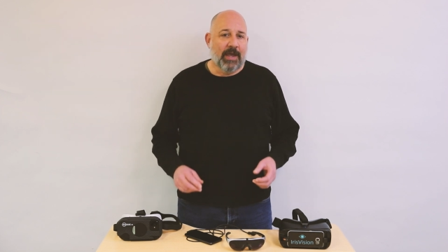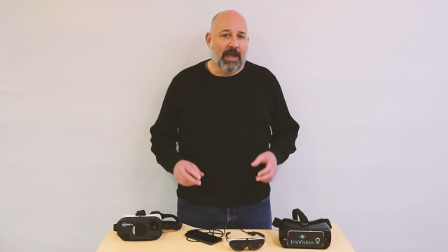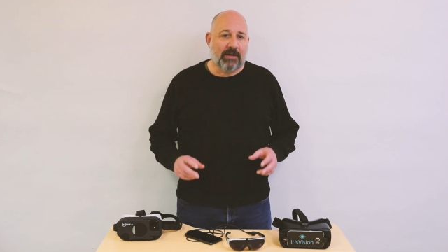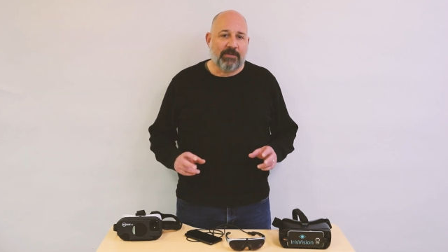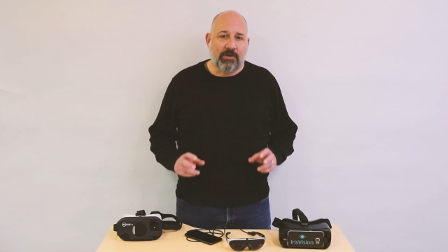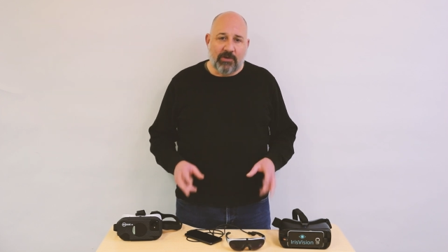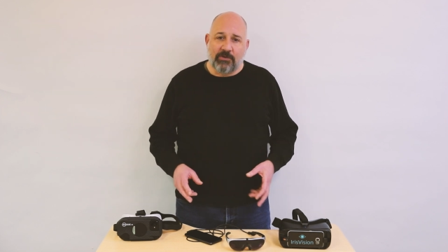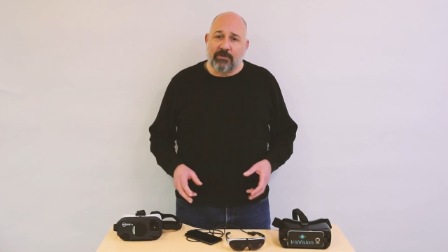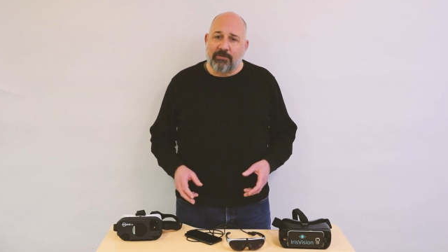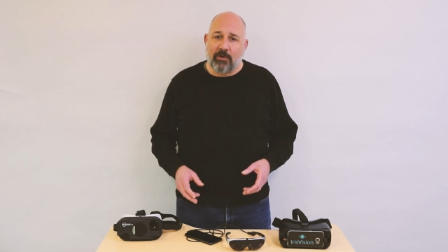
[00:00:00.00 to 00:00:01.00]
And if you
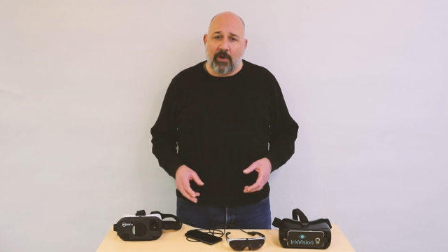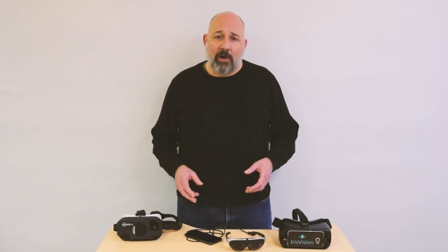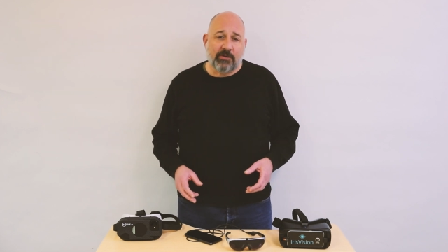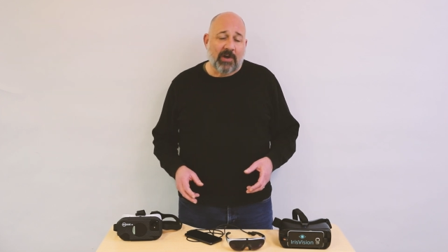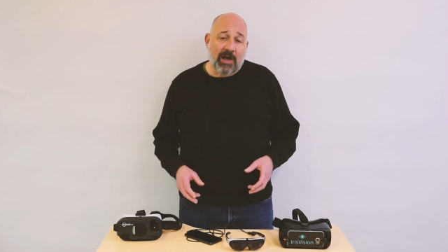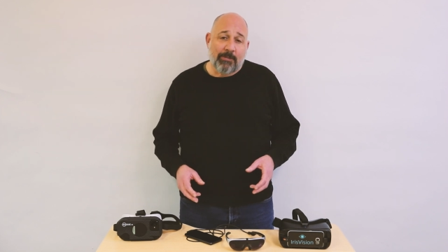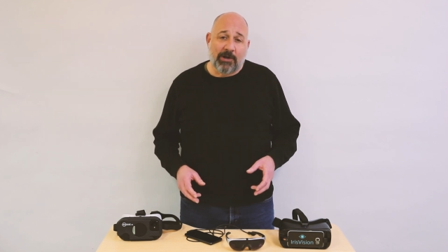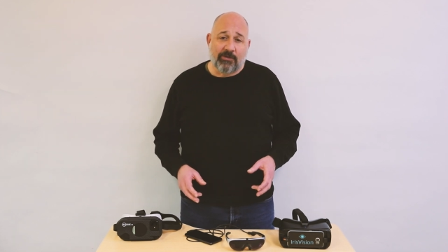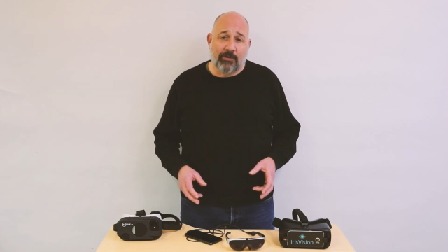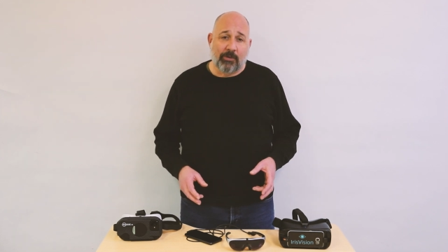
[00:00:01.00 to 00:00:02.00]
use it for a long time
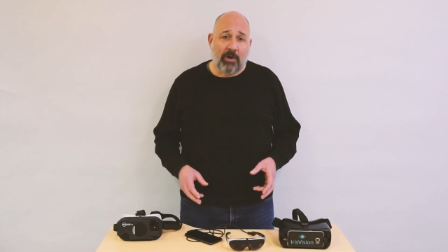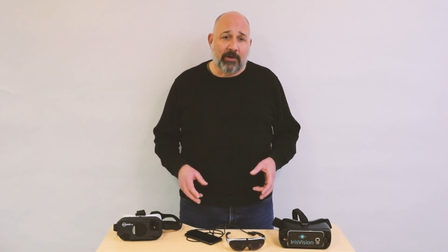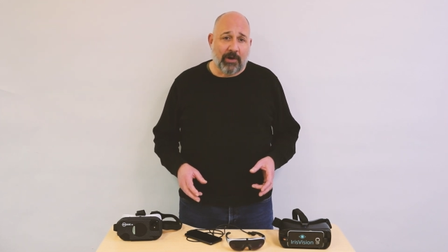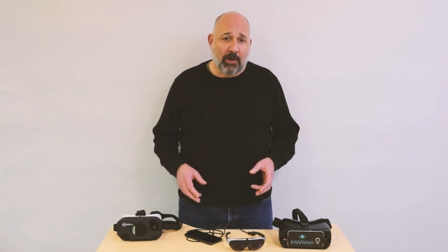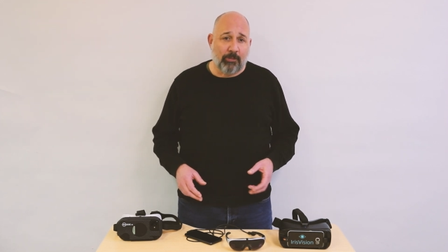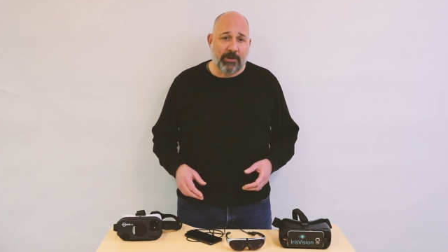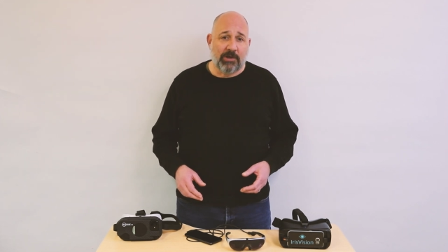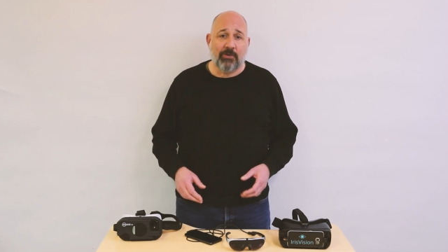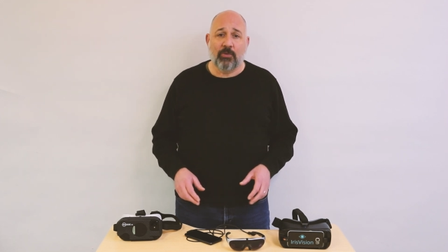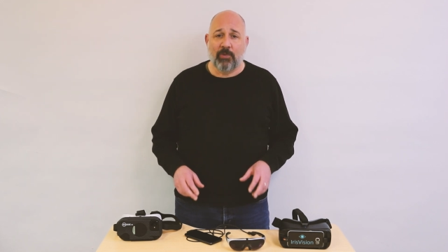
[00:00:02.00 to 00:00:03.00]
and it's no longer helping
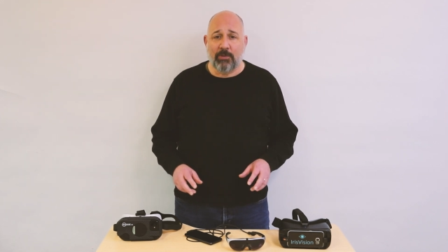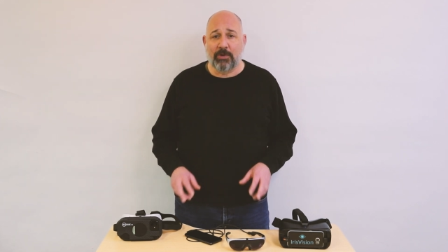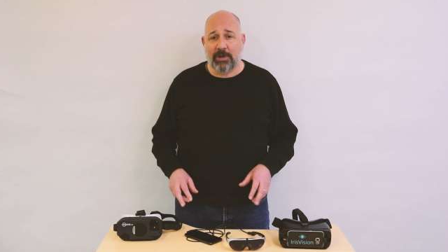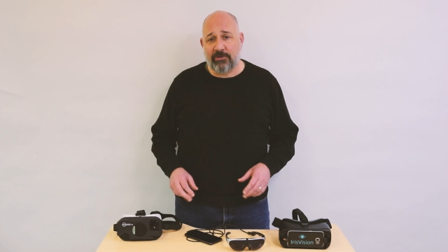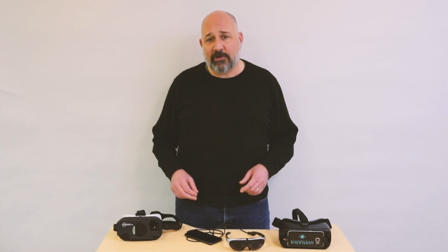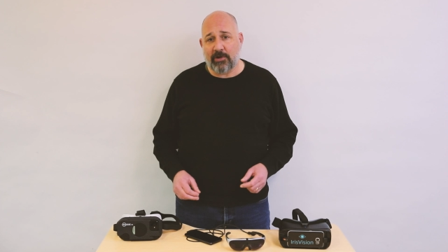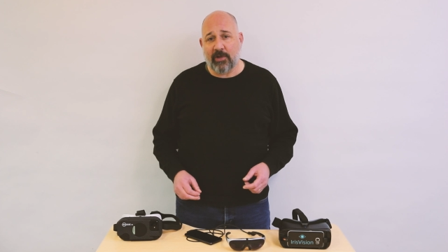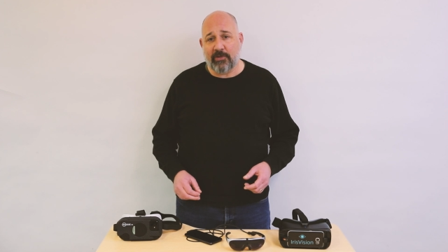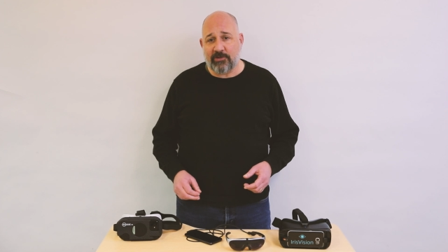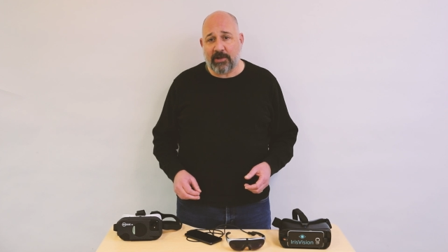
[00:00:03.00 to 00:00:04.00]
you, we will list it
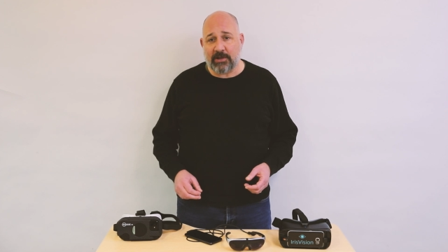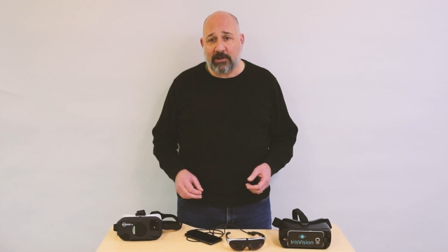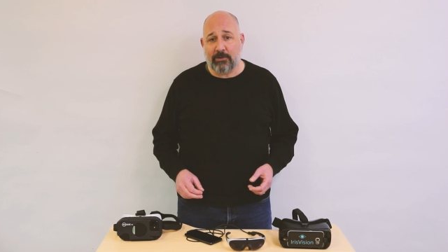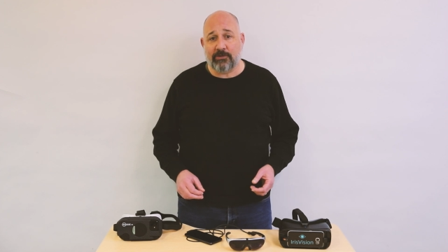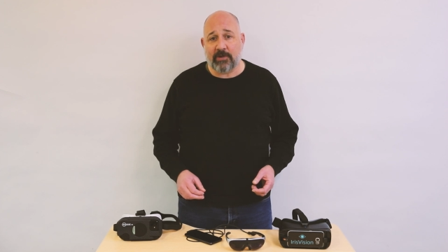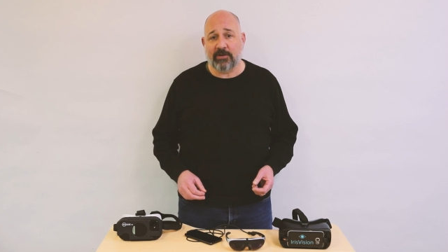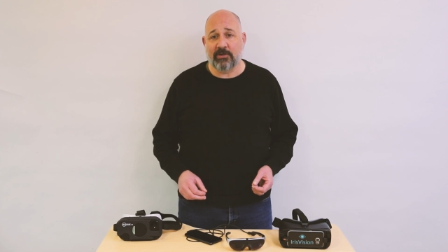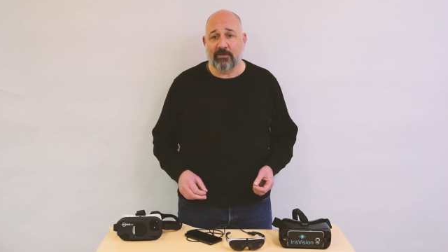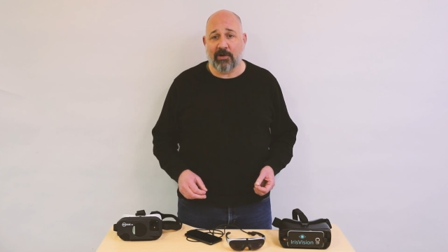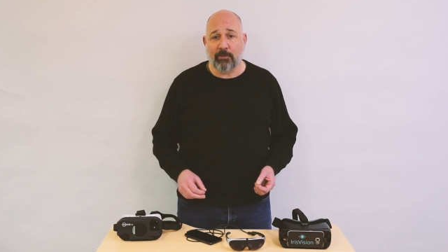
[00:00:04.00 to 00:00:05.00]
on the gently used
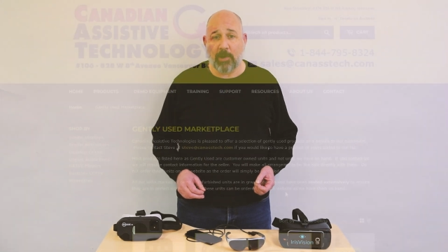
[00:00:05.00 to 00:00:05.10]
section of our